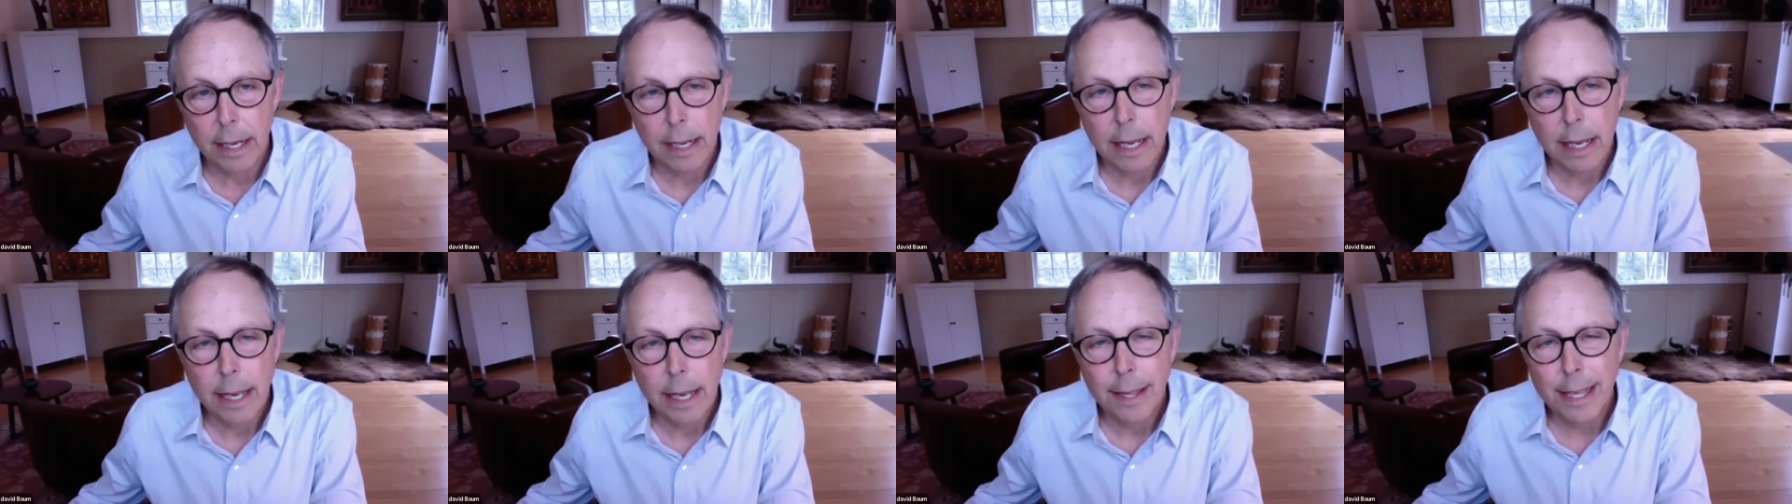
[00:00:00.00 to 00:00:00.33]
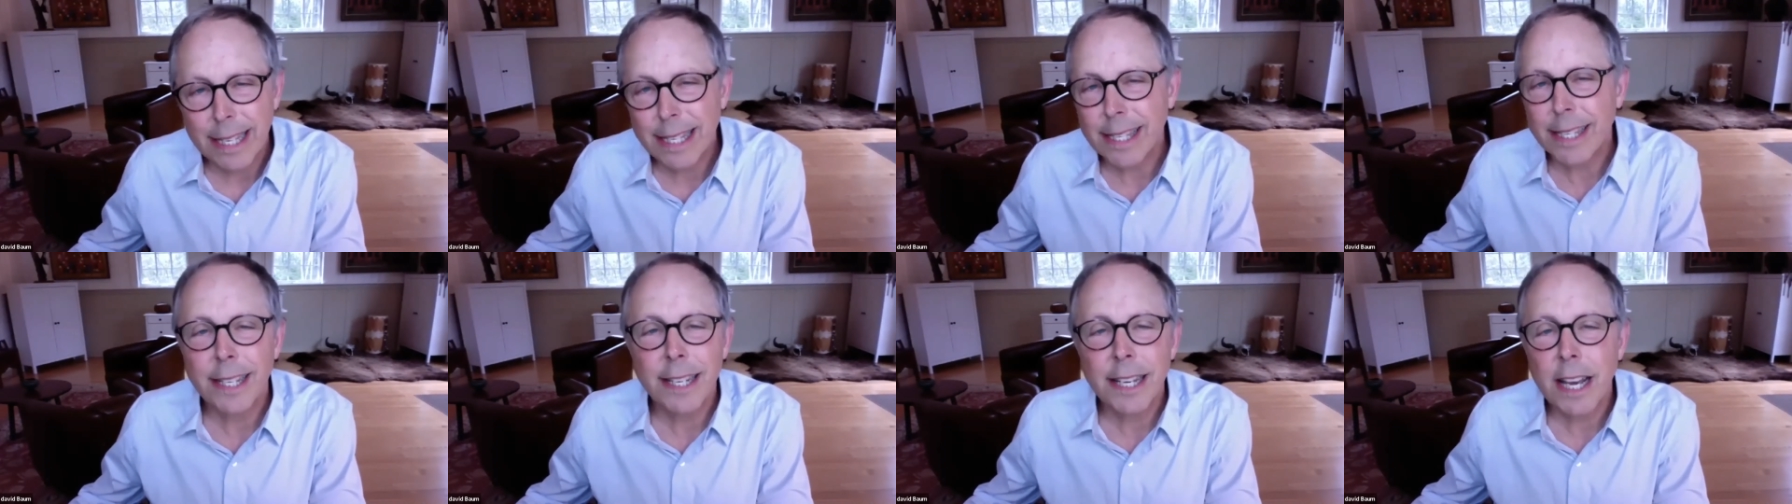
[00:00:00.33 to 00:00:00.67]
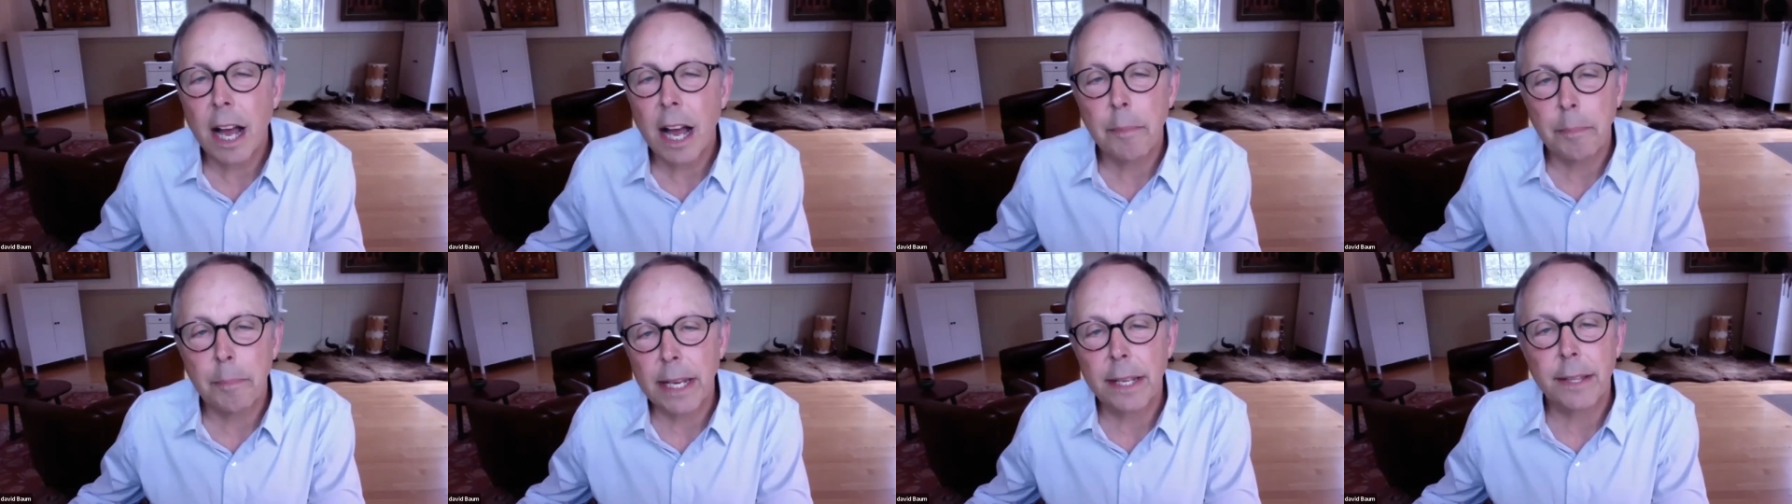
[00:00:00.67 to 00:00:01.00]
This did not
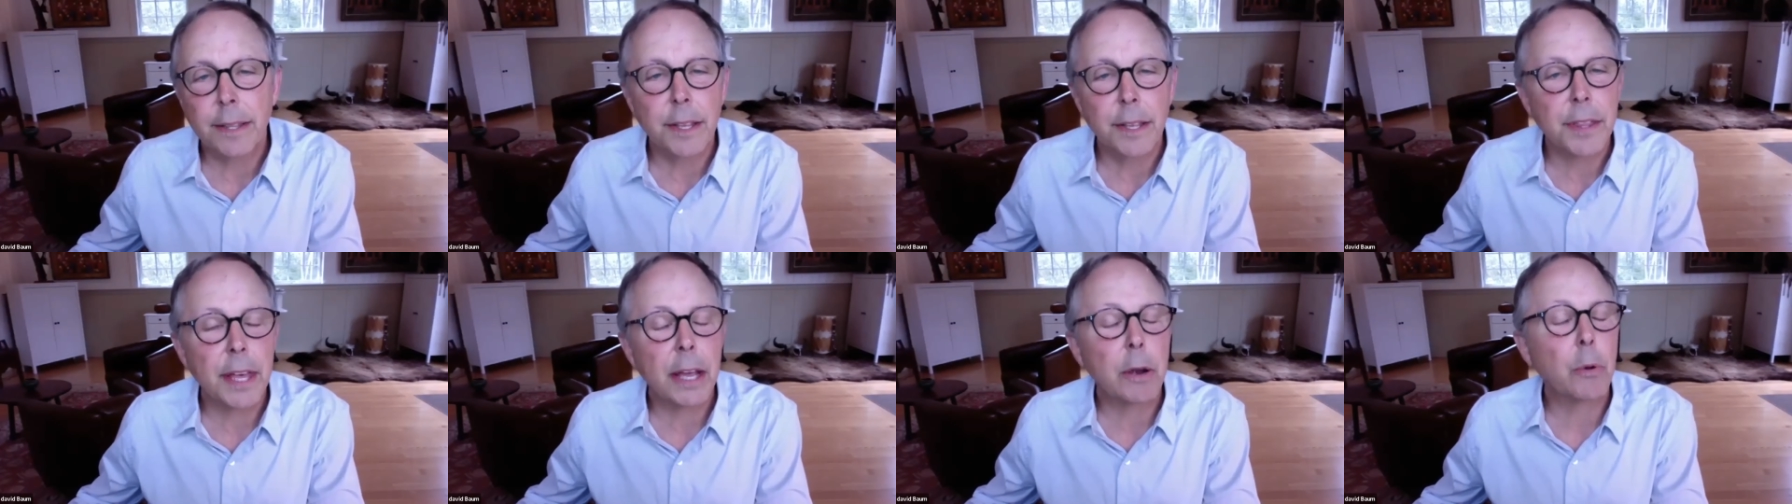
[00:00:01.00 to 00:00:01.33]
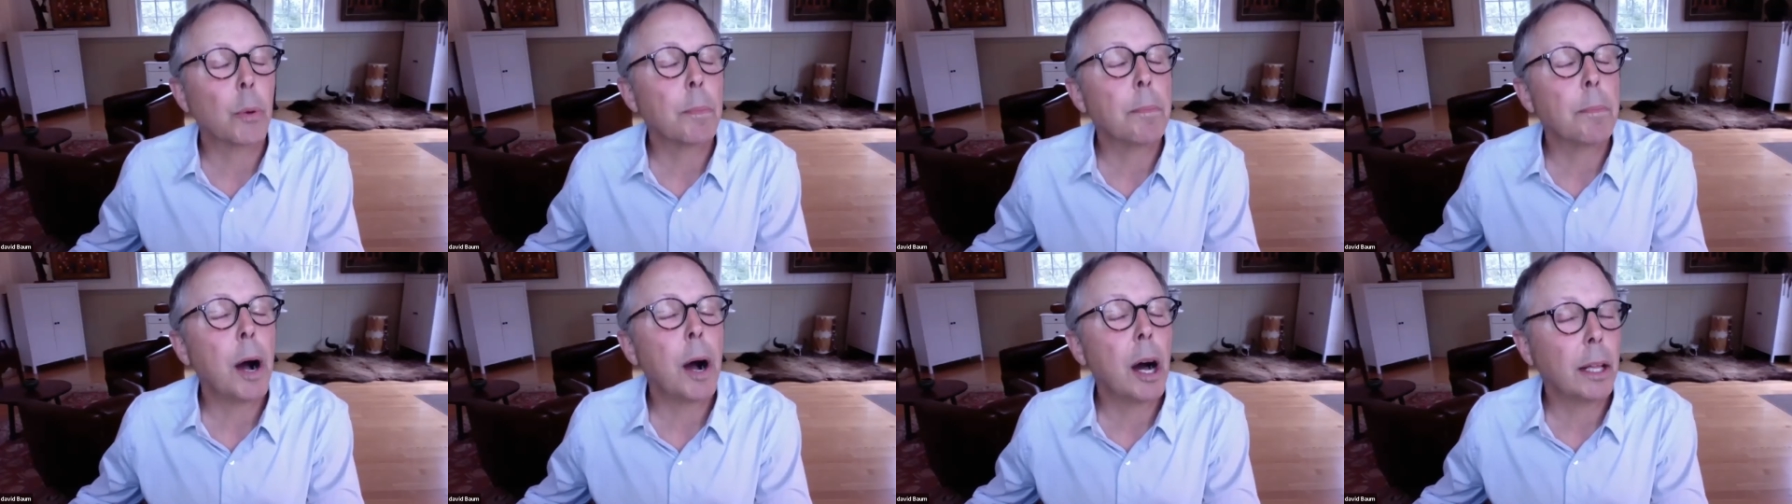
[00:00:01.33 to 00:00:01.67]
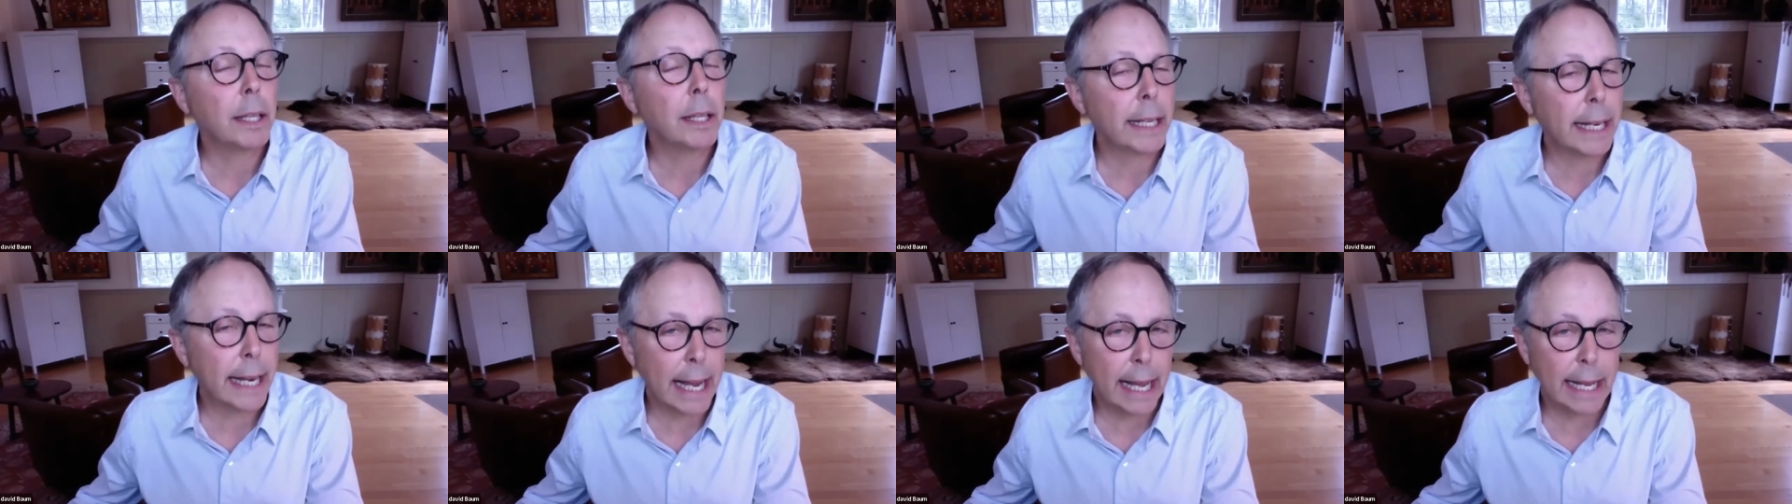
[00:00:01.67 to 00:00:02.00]
mean that they were
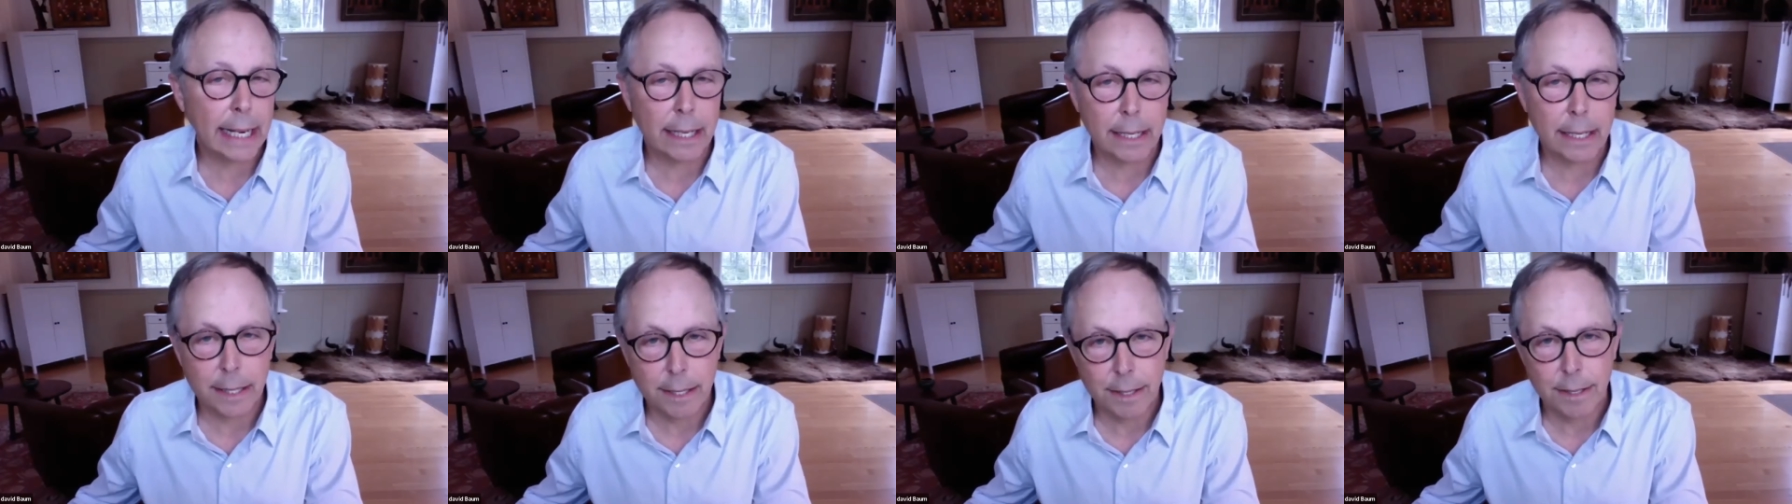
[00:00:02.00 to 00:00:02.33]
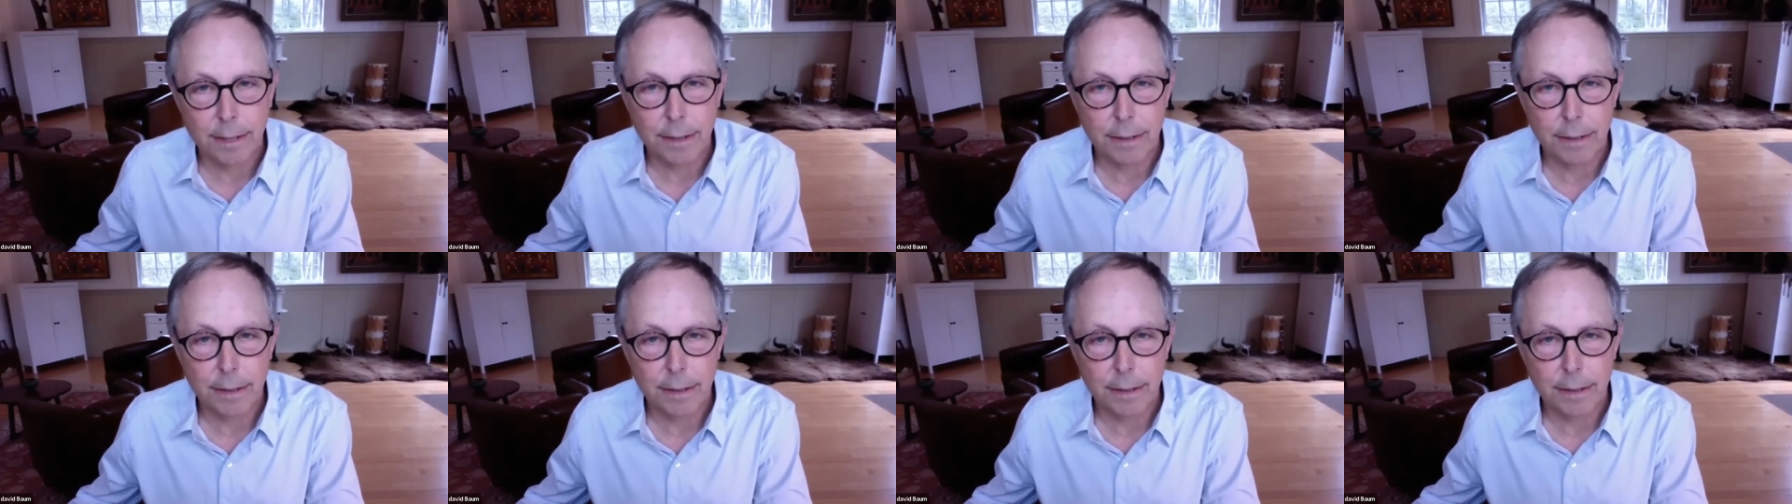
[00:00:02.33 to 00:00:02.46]
Pollyannas.